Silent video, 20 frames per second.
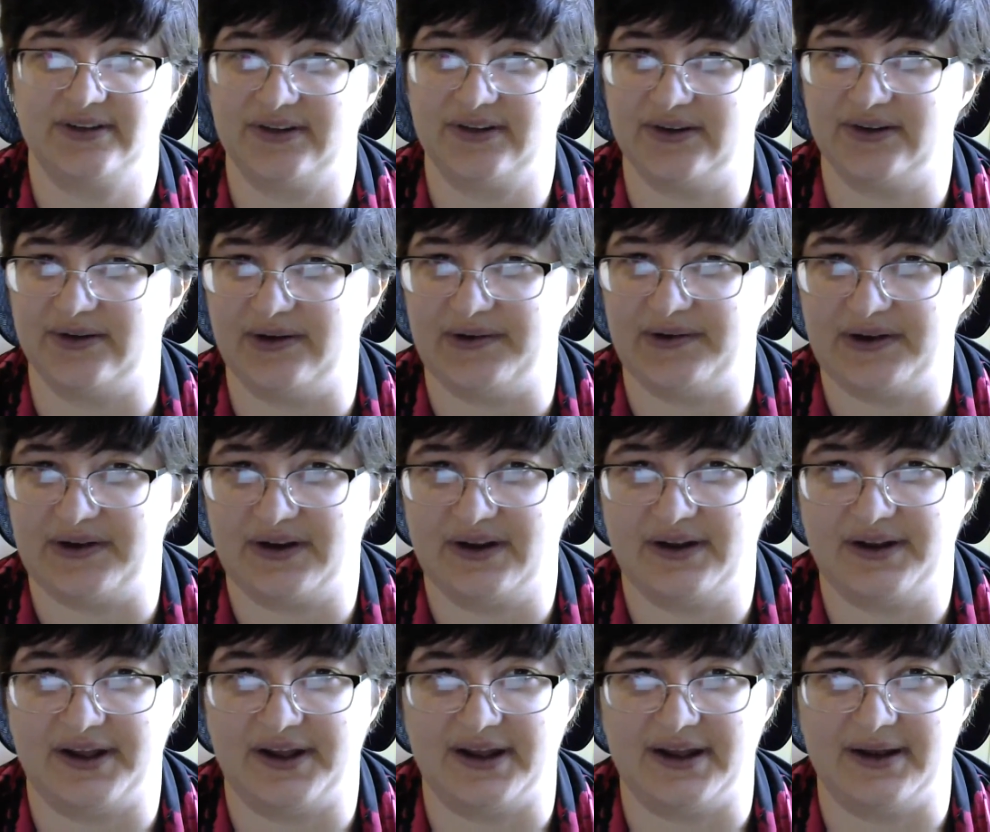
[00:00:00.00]
go
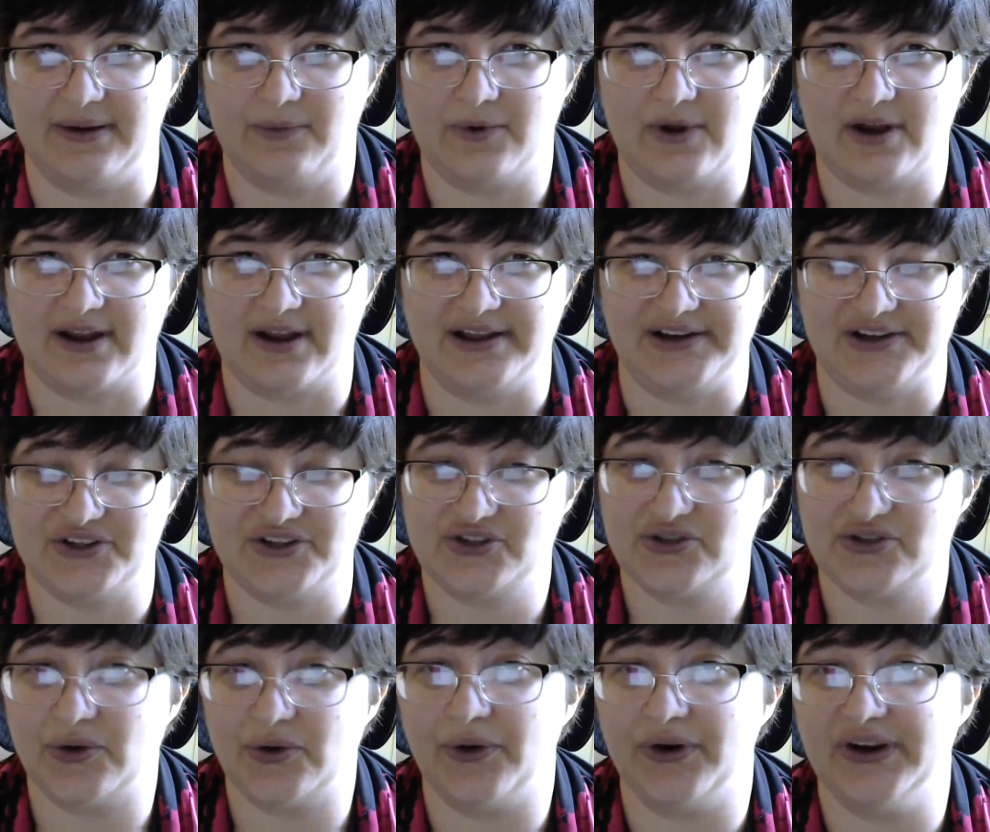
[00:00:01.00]
walk on a
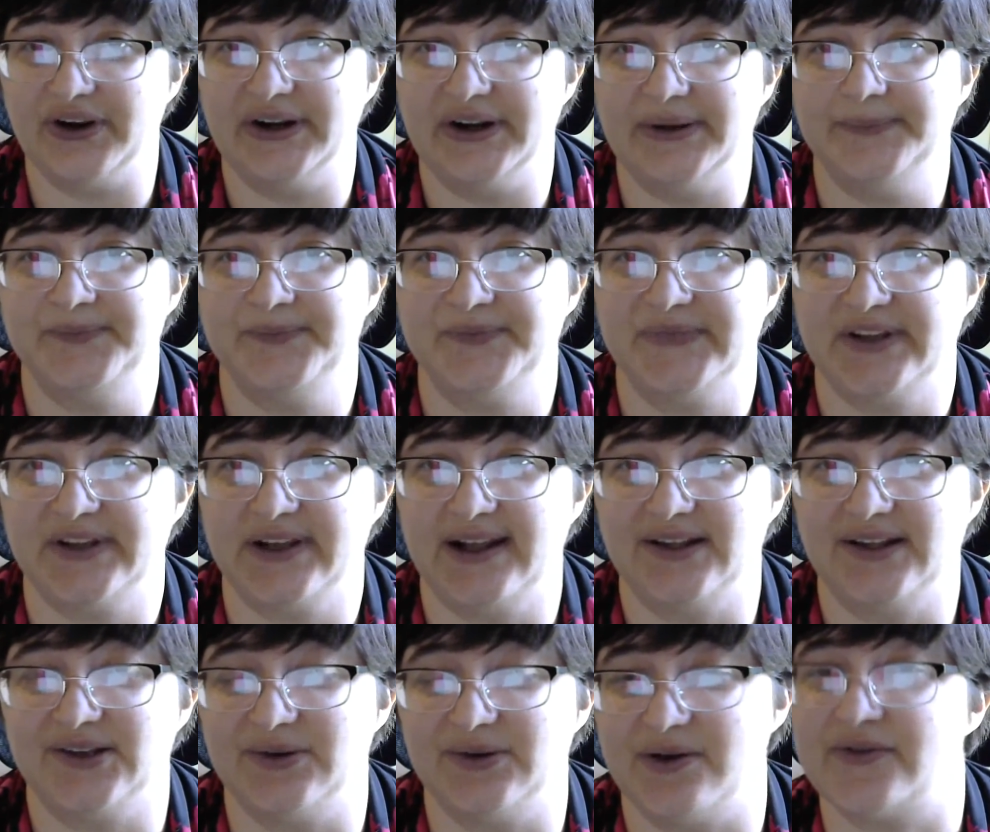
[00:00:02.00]
shore,
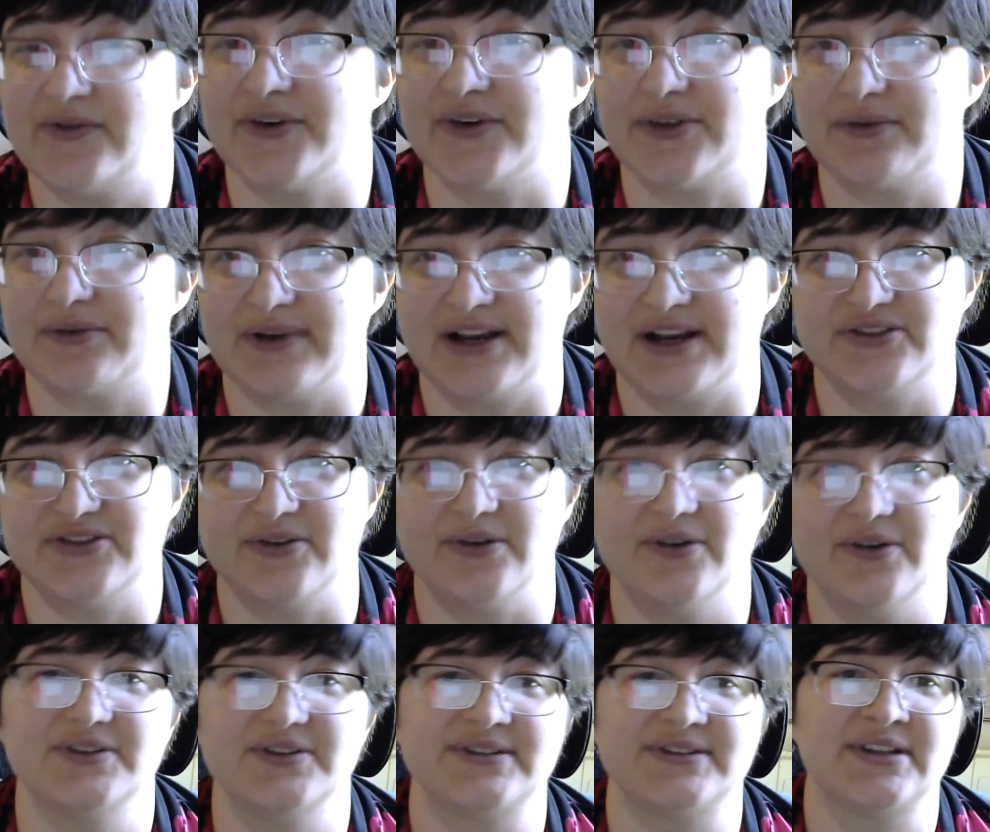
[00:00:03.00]
can't go over
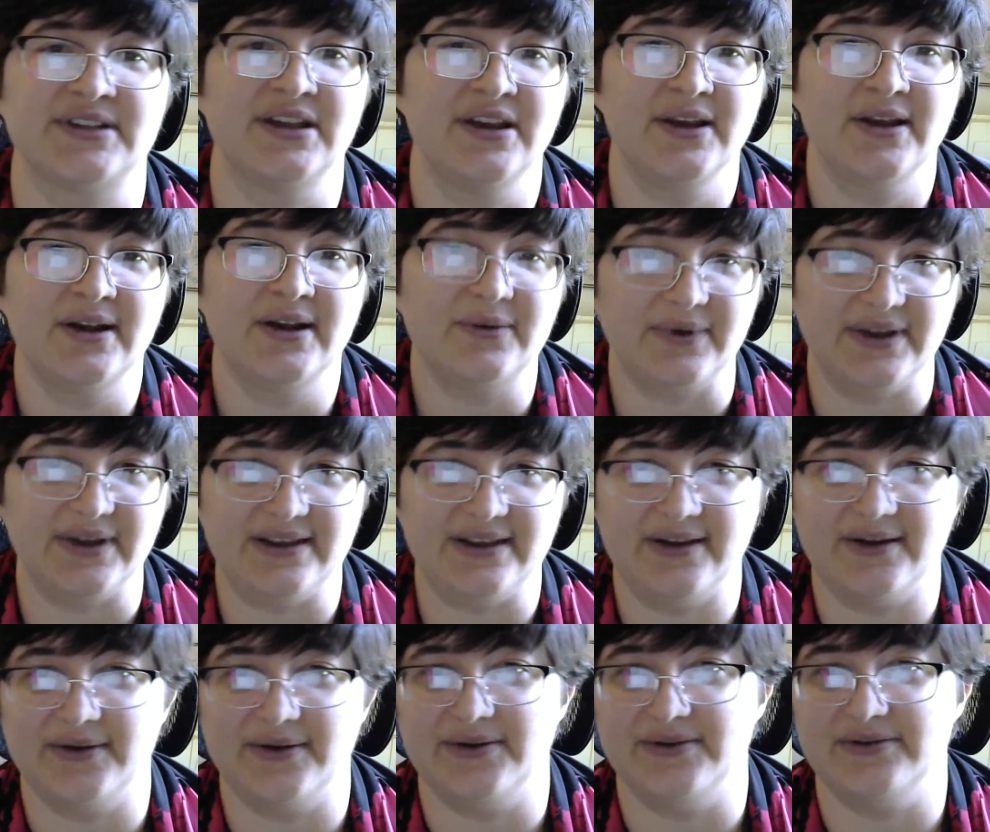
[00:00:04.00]
thresholds,
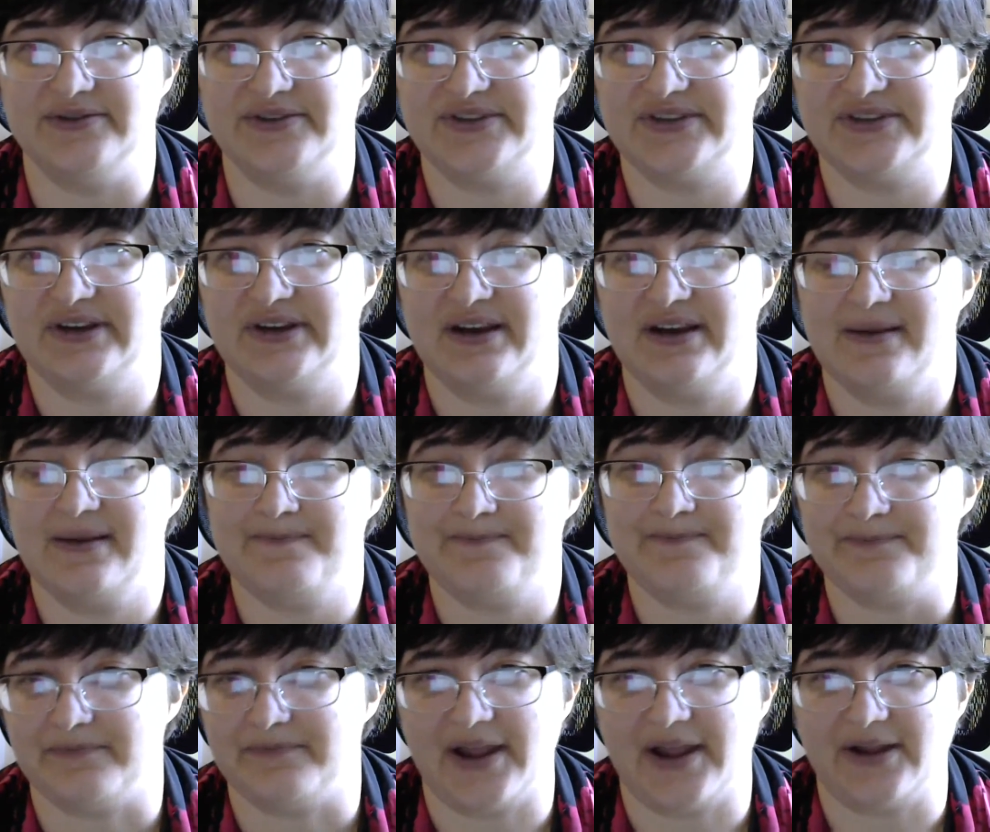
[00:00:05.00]
windows,
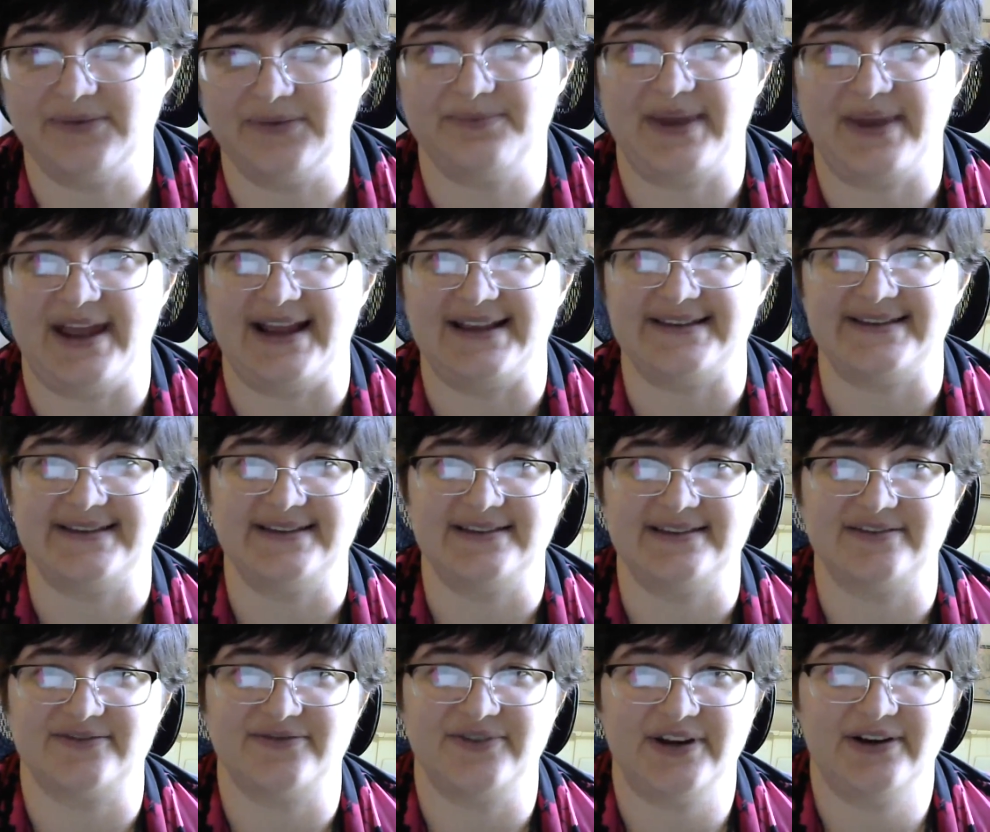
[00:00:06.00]
mountain
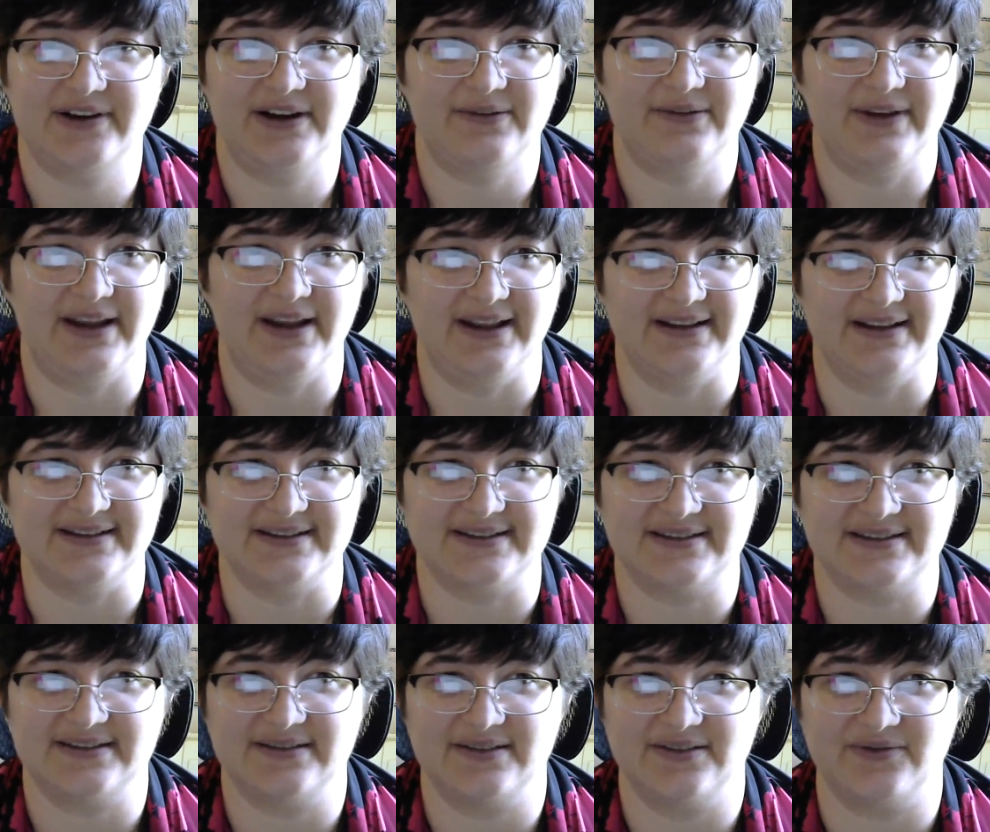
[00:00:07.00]
passes, fairy
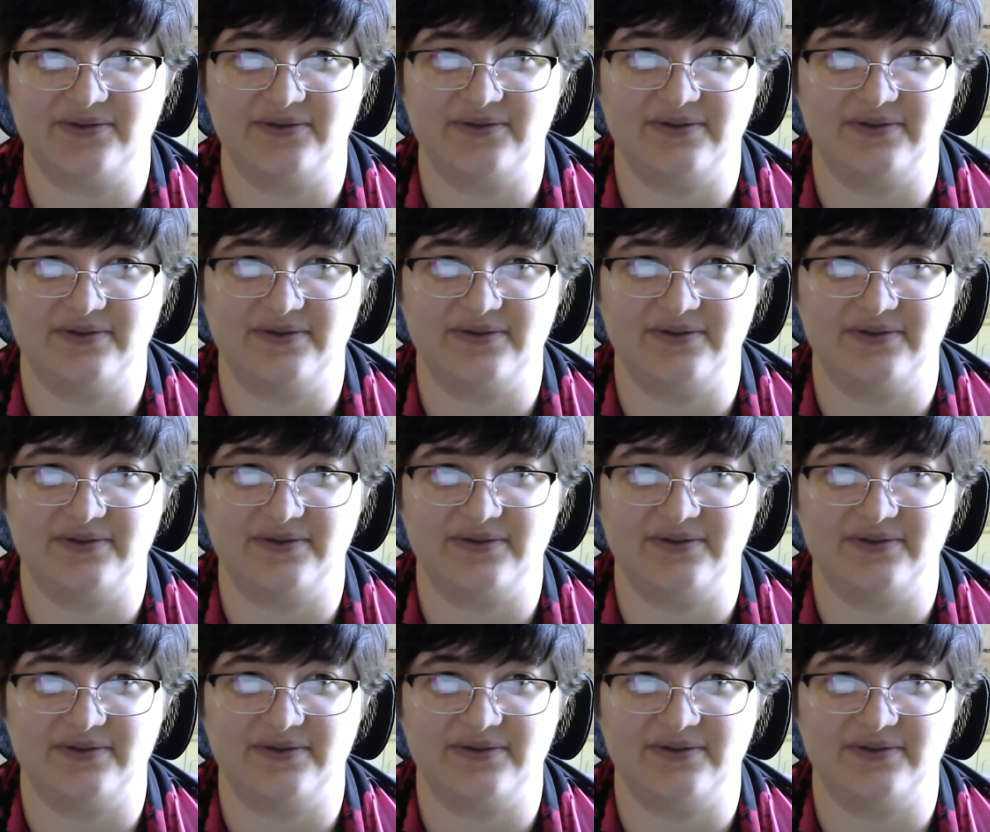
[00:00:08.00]
rings,